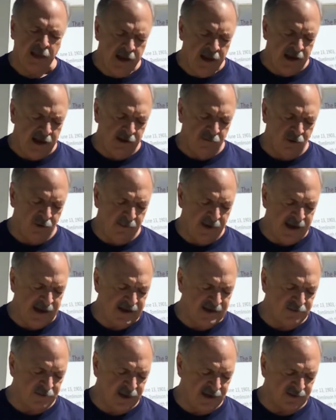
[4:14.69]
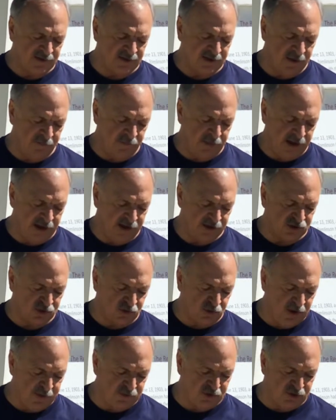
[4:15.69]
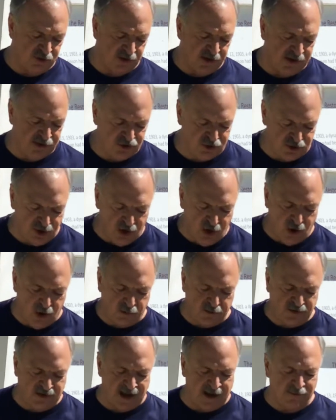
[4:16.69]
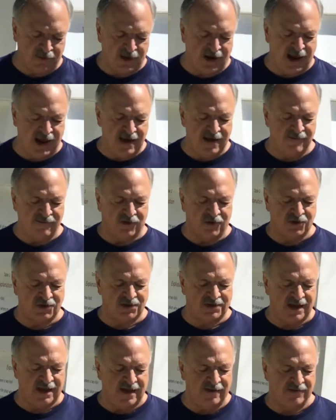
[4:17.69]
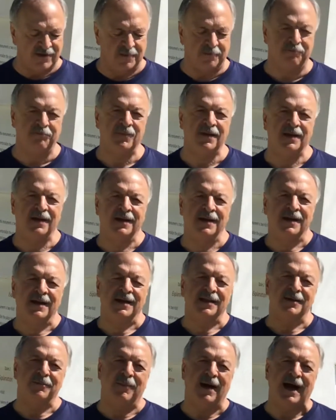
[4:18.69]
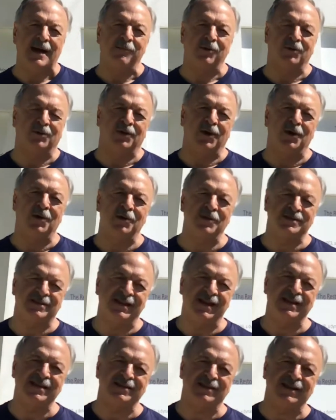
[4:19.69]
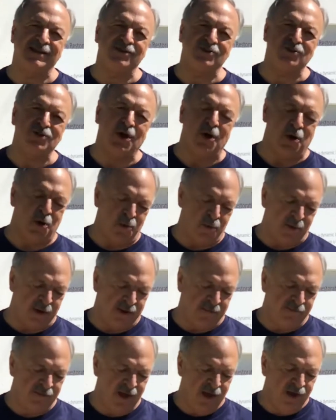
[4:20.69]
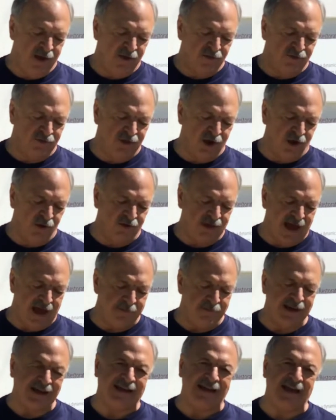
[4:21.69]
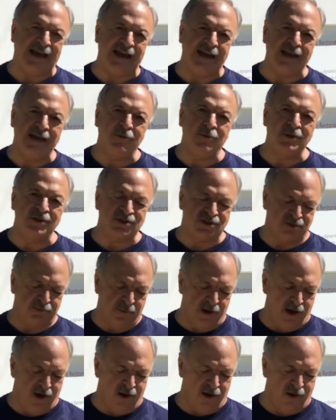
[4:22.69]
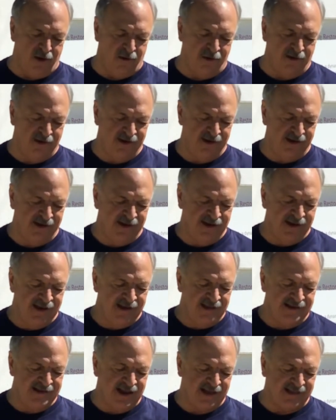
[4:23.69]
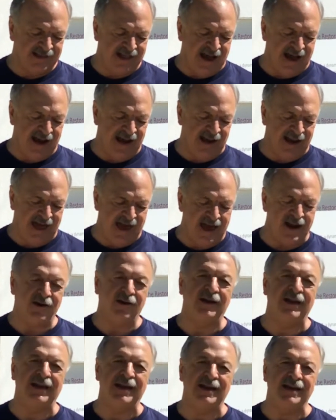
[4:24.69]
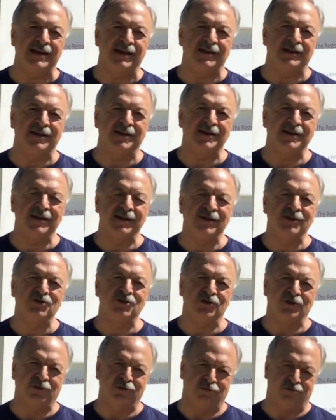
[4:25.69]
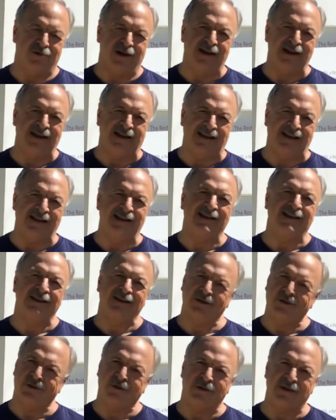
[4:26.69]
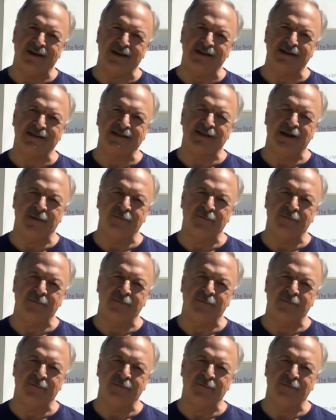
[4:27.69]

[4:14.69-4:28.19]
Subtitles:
It reminds me of something, a scripture in Job chapter 8 and verse 7. The Bible says in Job, "Though thy beginning was small, yet thy latter end should greatly increase."